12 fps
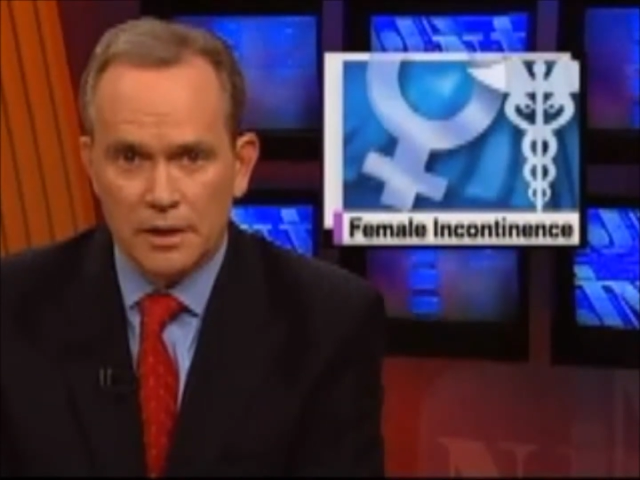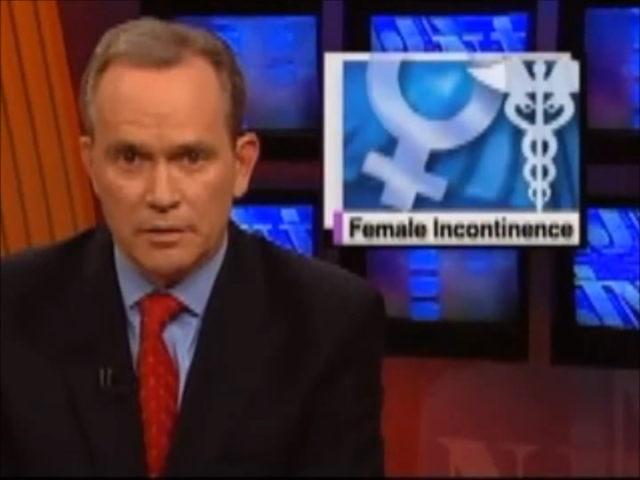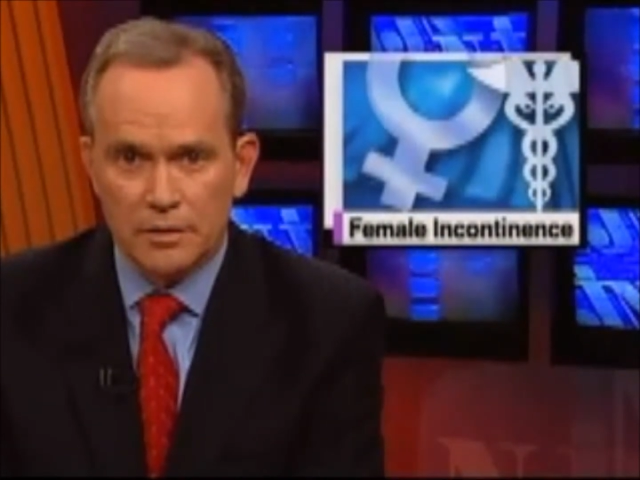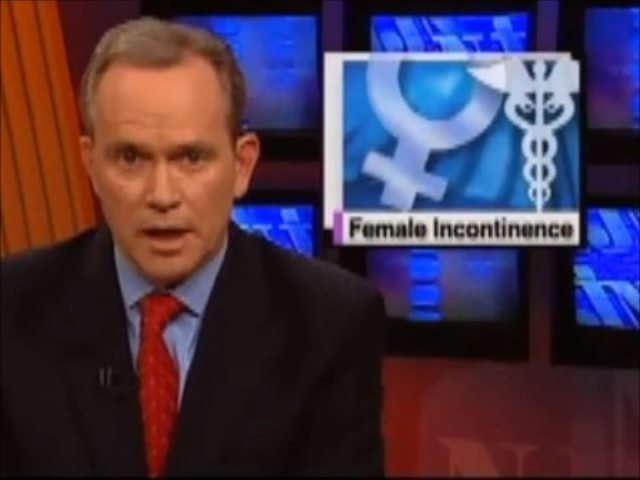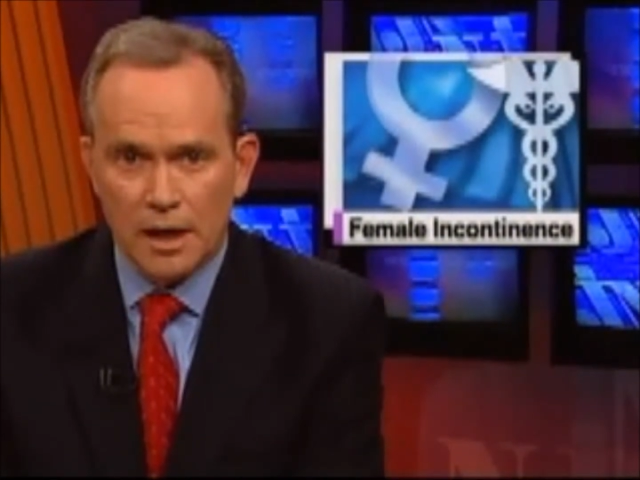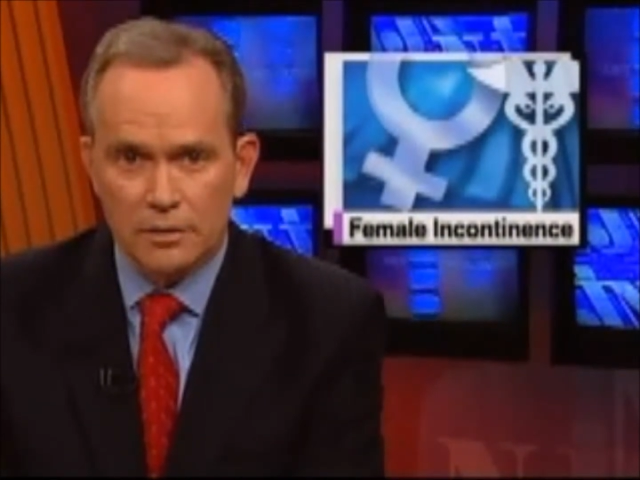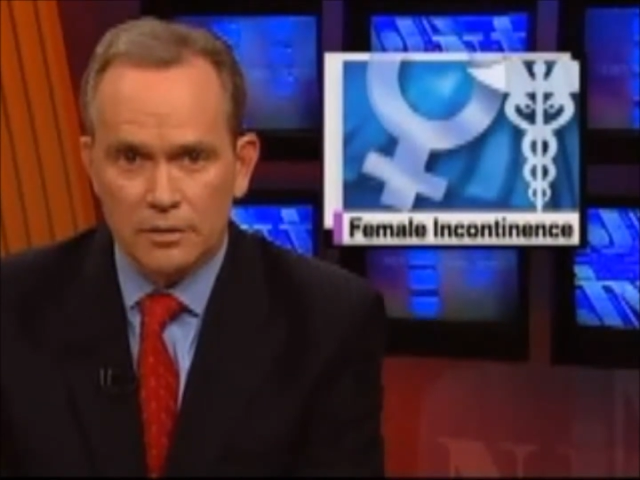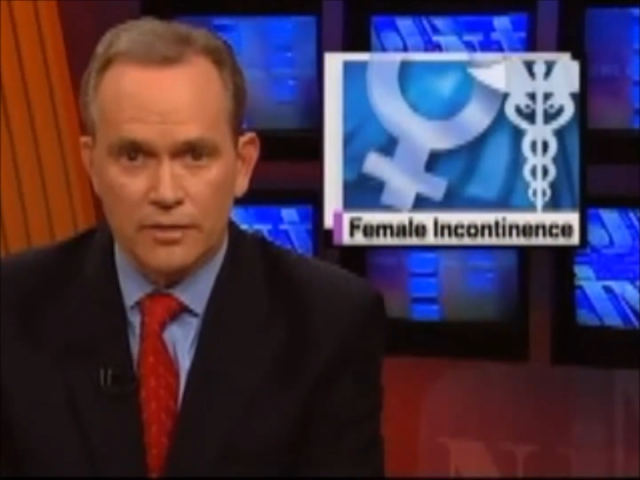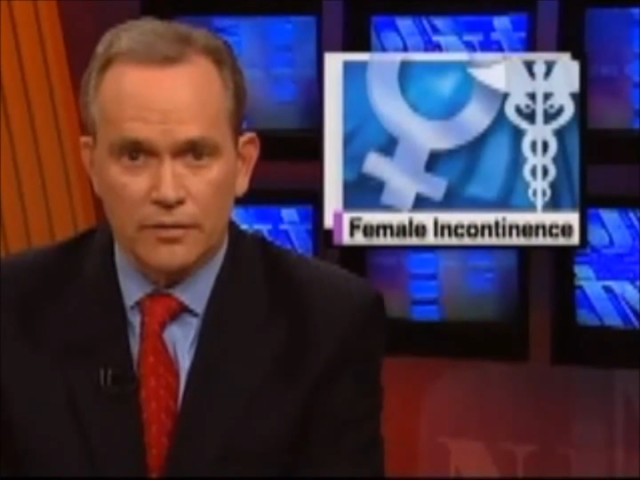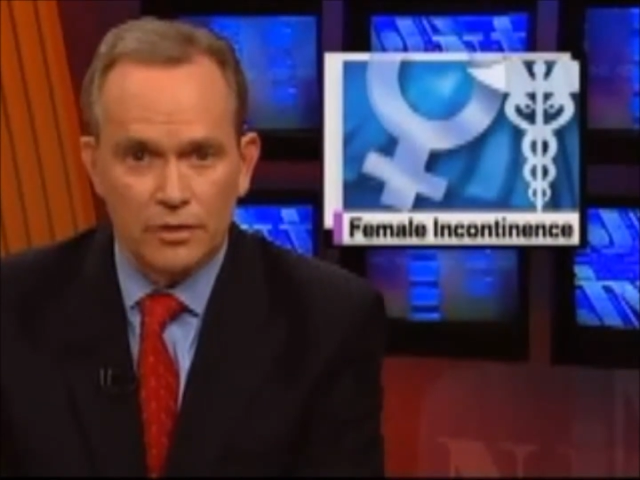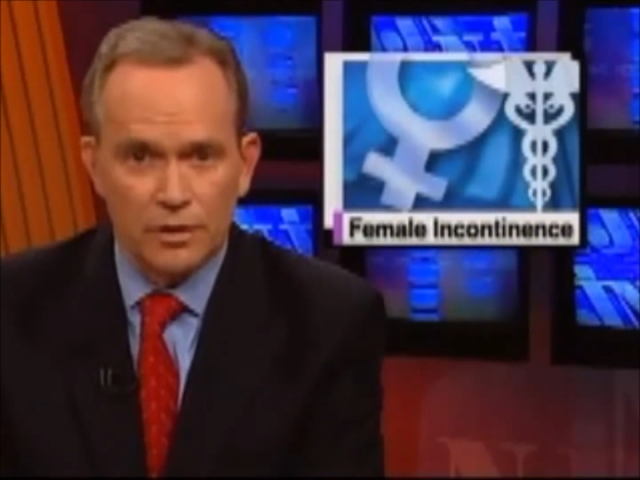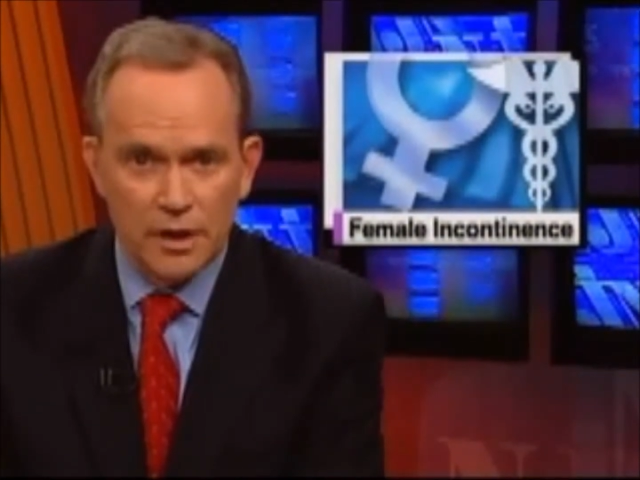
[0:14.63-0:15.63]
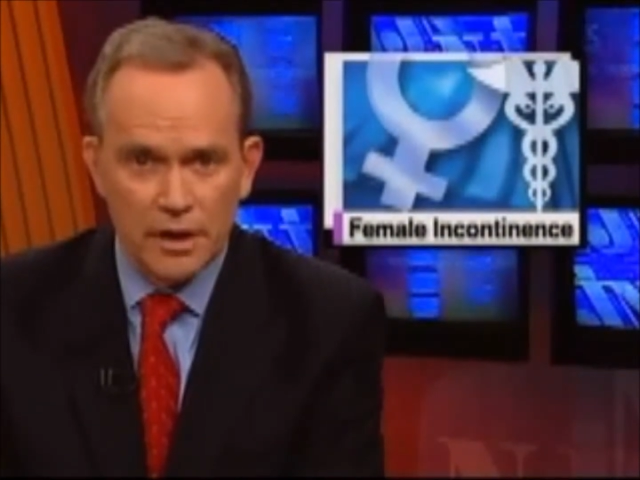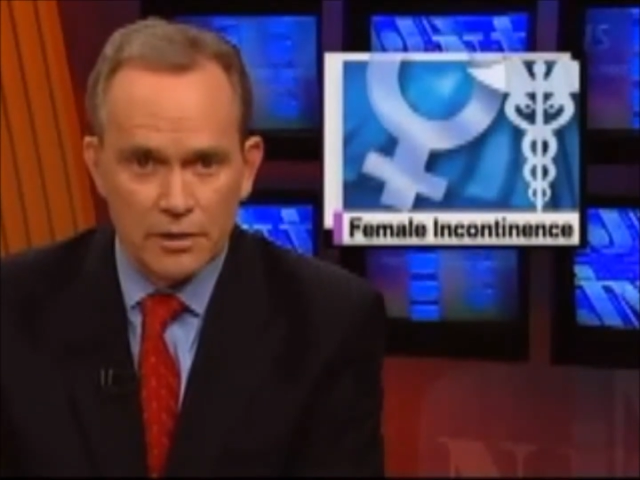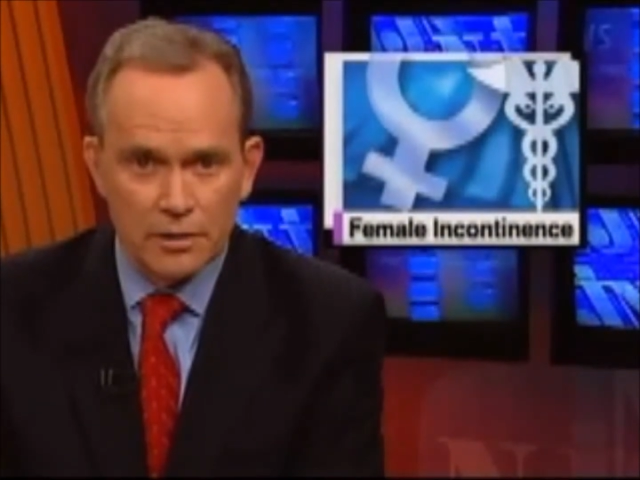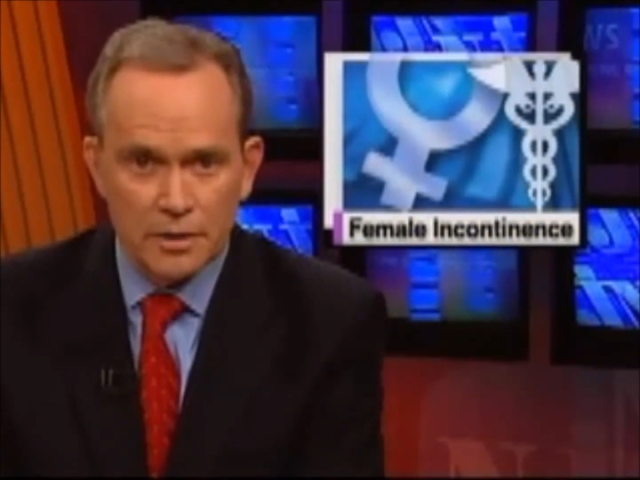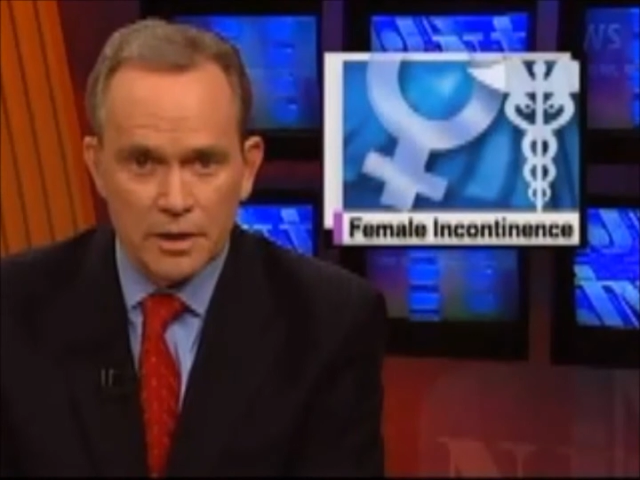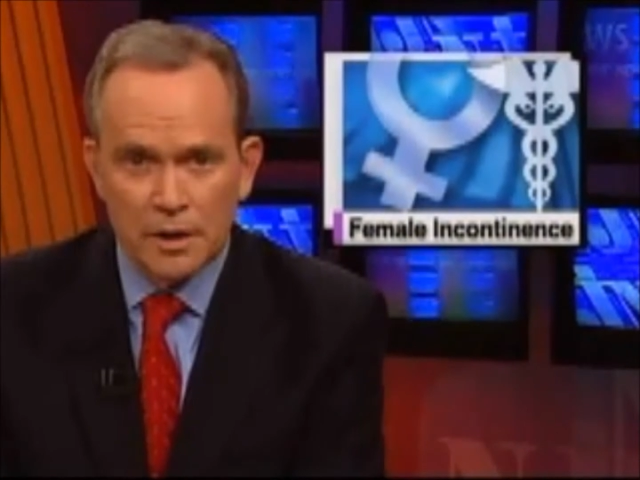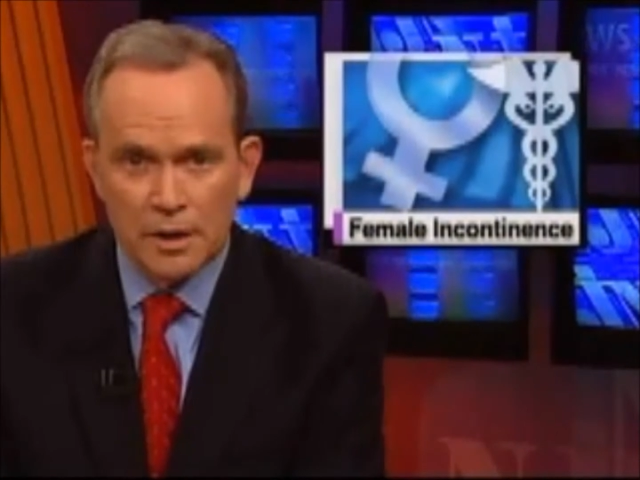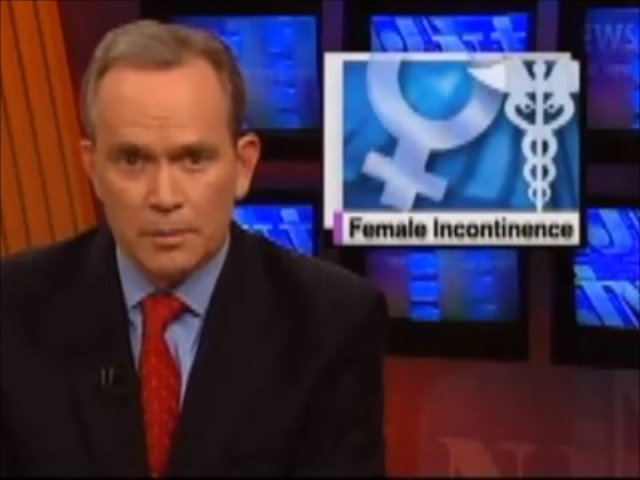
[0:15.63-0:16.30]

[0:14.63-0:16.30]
their doctors for years